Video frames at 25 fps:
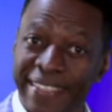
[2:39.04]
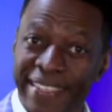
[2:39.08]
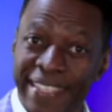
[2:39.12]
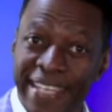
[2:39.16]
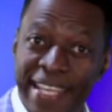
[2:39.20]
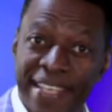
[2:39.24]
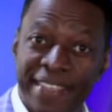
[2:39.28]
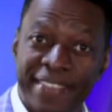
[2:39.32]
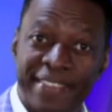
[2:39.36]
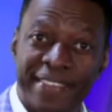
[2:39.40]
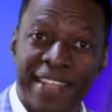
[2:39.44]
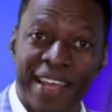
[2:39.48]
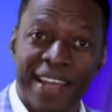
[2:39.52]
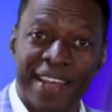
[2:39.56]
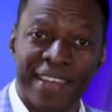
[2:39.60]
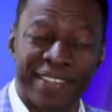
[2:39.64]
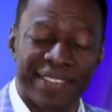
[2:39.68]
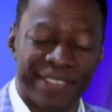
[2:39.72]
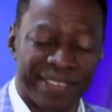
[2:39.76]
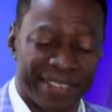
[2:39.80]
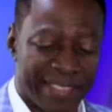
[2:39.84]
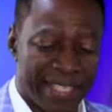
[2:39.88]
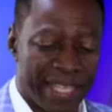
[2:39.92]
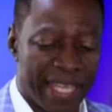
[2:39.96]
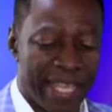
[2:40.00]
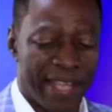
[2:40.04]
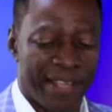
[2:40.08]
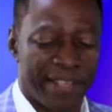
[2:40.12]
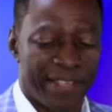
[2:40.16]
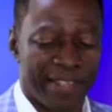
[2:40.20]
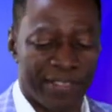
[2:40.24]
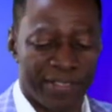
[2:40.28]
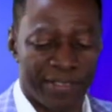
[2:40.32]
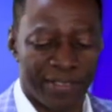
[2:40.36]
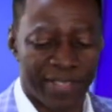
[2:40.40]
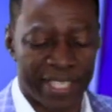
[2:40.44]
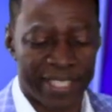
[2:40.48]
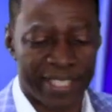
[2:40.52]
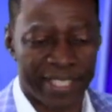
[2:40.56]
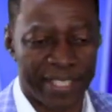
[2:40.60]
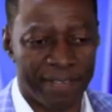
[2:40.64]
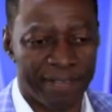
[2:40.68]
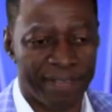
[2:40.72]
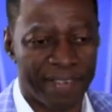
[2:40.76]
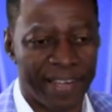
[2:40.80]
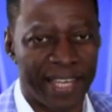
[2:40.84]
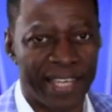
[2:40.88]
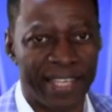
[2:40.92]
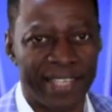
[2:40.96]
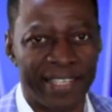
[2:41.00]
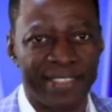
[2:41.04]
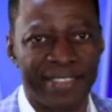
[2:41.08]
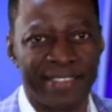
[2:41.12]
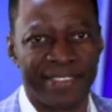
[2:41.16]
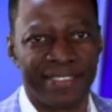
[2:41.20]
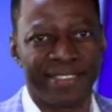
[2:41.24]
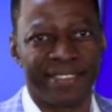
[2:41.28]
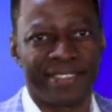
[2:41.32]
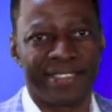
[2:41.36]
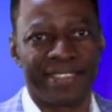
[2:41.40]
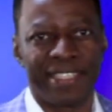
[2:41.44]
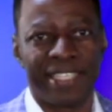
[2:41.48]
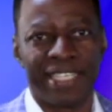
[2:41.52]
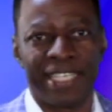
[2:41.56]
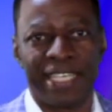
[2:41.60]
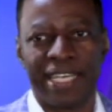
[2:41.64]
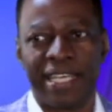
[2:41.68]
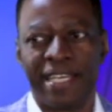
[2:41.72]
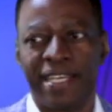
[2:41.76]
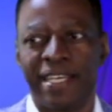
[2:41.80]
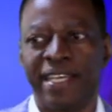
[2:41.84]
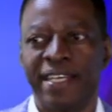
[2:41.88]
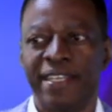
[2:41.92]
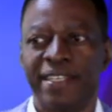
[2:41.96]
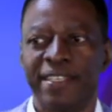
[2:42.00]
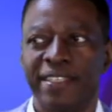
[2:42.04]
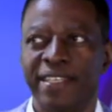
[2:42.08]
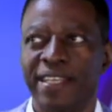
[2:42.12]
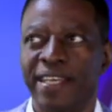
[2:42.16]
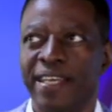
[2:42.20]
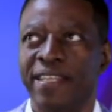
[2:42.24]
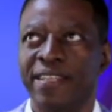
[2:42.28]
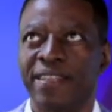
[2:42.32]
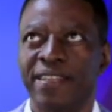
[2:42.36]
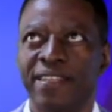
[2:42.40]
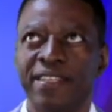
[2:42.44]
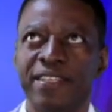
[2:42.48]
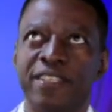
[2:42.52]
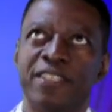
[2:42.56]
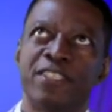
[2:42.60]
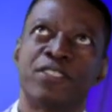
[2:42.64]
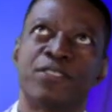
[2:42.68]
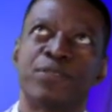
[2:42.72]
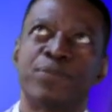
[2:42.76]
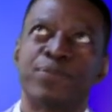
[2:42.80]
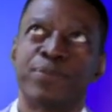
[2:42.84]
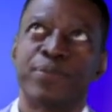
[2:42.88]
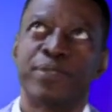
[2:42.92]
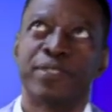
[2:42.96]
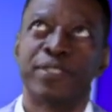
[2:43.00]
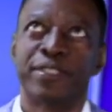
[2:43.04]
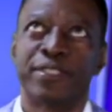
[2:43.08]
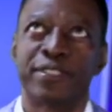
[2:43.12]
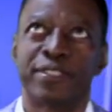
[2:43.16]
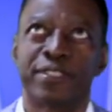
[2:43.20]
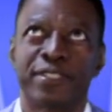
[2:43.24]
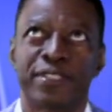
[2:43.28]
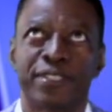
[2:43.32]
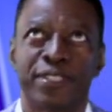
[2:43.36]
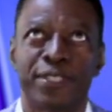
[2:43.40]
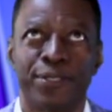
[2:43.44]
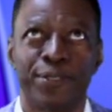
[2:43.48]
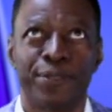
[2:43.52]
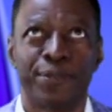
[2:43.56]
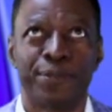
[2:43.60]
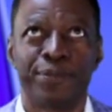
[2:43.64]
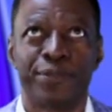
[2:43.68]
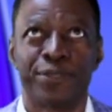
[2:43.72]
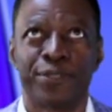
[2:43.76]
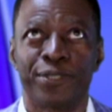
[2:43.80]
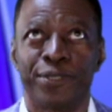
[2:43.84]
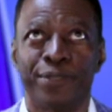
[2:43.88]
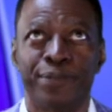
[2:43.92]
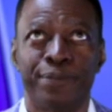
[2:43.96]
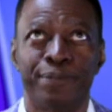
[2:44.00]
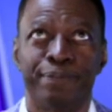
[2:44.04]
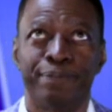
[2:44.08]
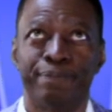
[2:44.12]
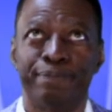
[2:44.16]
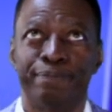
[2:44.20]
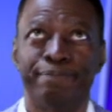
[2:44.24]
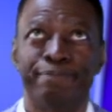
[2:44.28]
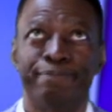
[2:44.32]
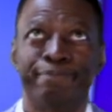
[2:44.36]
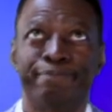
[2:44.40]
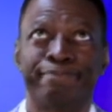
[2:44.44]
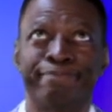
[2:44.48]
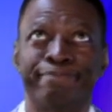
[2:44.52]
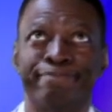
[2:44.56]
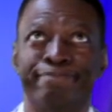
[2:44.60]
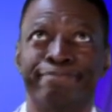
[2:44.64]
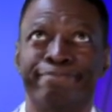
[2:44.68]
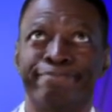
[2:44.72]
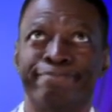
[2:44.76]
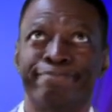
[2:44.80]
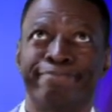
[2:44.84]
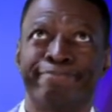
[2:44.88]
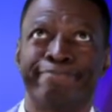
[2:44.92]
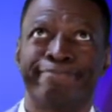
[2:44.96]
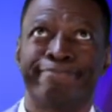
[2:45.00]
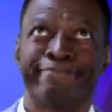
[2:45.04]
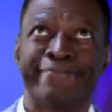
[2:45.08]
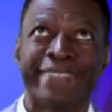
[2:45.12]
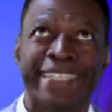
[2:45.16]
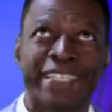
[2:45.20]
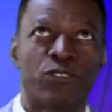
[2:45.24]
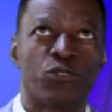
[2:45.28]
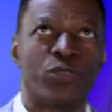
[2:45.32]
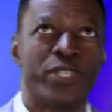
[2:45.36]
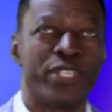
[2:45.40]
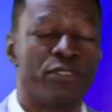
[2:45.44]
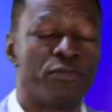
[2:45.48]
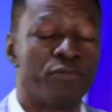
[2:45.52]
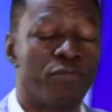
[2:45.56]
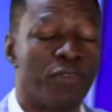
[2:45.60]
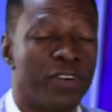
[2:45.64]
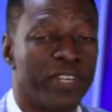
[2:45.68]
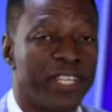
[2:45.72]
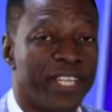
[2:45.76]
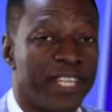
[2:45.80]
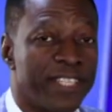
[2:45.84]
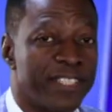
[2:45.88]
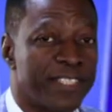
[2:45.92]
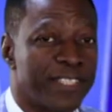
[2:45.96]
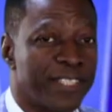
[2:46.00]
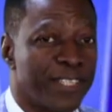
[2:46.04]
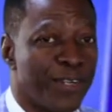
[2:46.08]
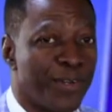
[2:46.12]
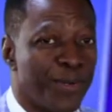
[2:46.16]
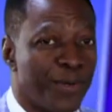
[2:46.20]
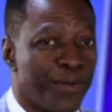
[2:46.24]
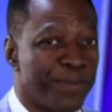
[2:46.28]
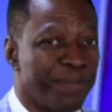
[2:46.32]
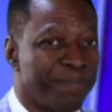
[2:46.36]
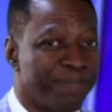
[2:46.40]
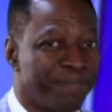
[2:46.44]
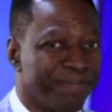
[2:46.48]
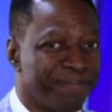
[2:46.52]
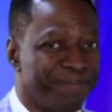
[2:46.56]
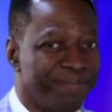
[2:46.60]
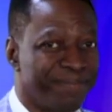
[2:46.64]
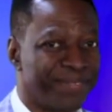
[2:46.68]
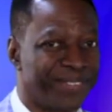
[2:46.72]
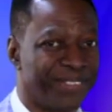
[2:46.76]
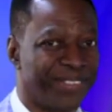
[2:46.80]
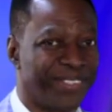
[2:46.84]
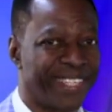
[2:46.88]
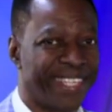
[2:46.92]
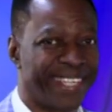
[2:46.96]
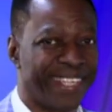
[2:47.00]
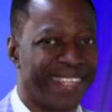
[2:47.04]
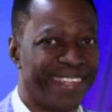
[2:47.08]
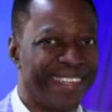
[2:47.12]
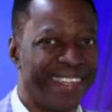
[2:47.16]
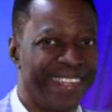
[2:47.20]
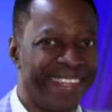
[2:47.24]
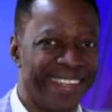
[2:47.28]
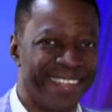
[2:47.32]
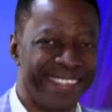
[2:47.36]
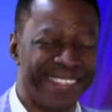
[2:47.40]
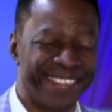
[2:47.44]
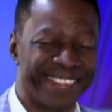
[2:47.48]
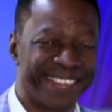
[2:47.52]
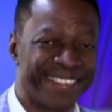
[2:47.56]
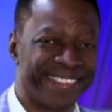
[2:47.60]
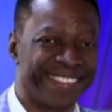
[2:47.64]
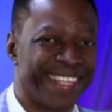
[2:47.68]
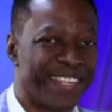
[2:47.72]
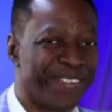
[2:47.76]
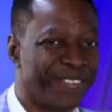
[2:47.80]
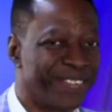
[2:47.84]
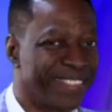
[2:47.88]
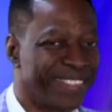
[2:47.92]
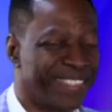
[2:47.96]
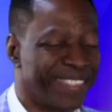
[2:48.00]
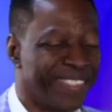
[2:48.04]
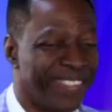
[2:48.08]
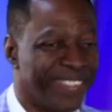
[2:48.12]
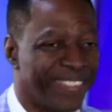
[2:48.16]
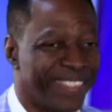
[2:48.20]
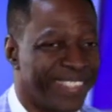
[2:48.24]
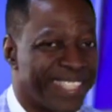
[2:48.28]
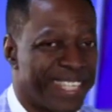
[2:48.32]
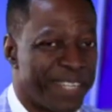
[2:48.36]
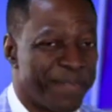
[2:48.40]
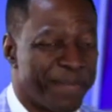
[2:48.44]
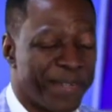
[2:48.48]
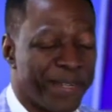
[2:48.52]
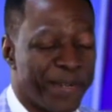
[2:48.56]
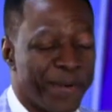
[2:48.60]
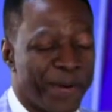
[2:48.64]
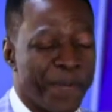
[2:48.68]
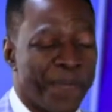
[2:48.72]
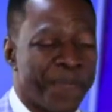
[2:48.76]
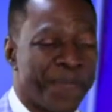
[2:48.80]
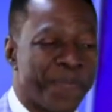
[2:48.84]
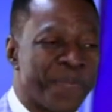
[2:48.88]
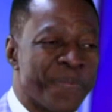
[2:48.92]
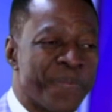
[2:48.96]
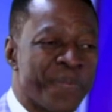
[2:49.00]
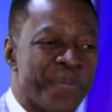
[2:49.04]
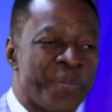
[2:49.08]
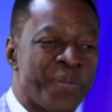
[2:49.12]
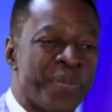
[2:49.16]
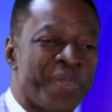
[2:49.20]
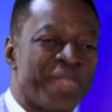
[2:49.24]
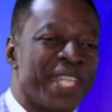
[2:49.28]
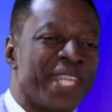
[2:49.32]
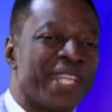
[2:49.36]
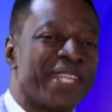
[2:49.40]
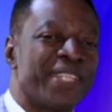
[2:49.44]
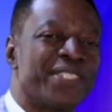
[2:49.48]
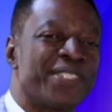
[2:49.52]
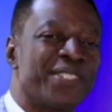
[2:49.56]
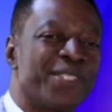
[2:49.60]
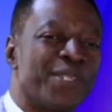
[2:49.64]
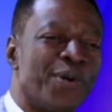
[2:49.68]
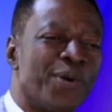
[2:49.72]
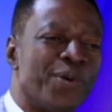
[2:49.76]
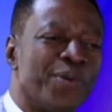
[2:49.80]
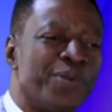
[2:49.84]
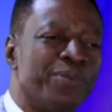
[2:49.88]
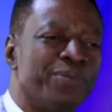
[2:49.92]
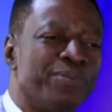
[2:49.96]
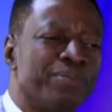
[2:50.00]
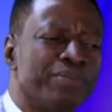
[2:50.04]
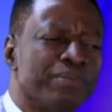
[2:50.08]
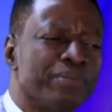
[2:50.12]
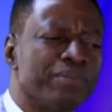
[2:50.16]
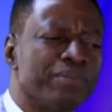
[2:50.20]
Daystar. So I said, fine. And this was some 24 years ago. Okay, so that was a long time ago. So